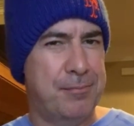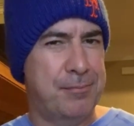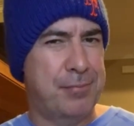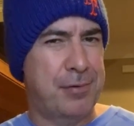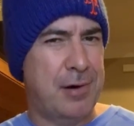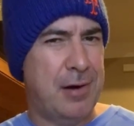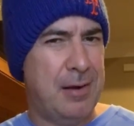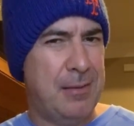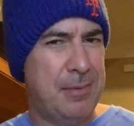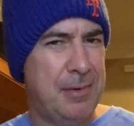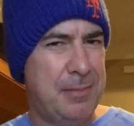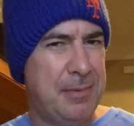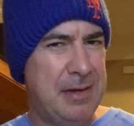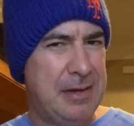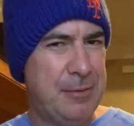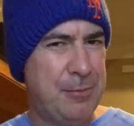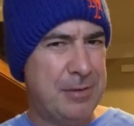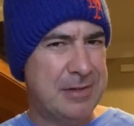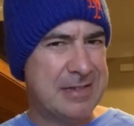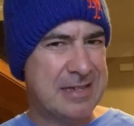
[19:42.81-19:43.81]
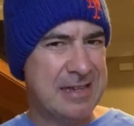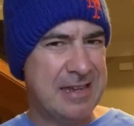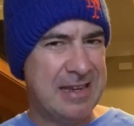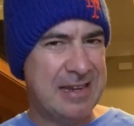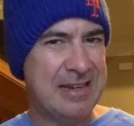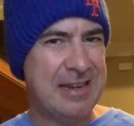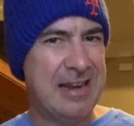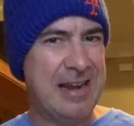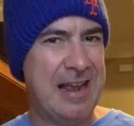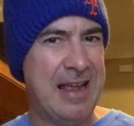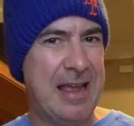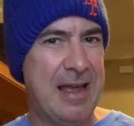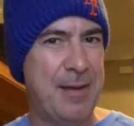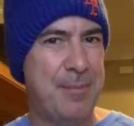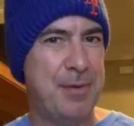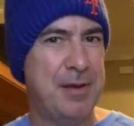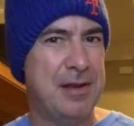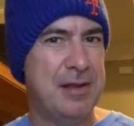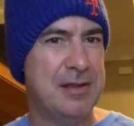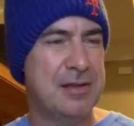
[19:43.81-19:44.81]
Probably what's not going to
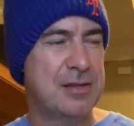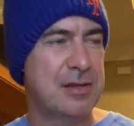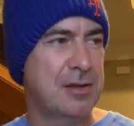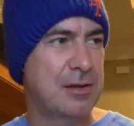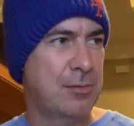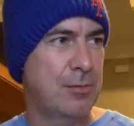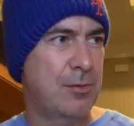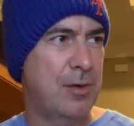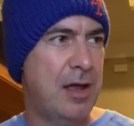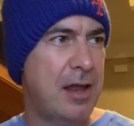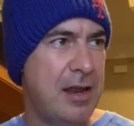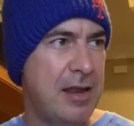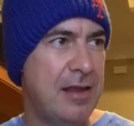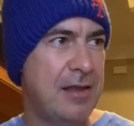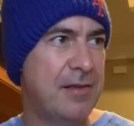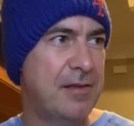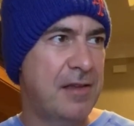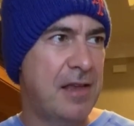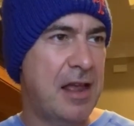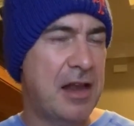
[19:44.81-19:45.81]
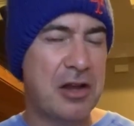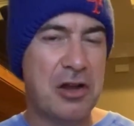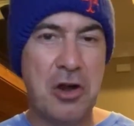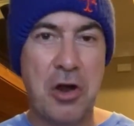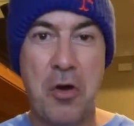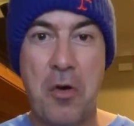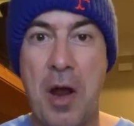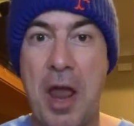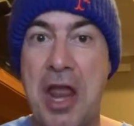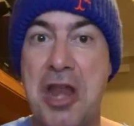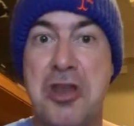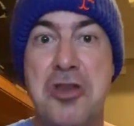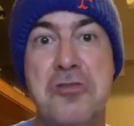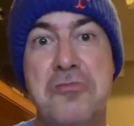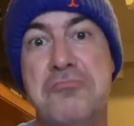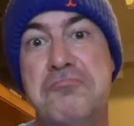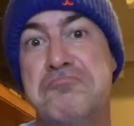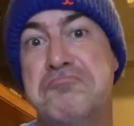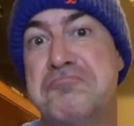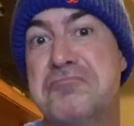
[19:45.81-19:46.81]
happen is ready, set, go, and
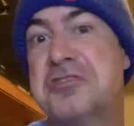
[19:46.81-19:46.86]
you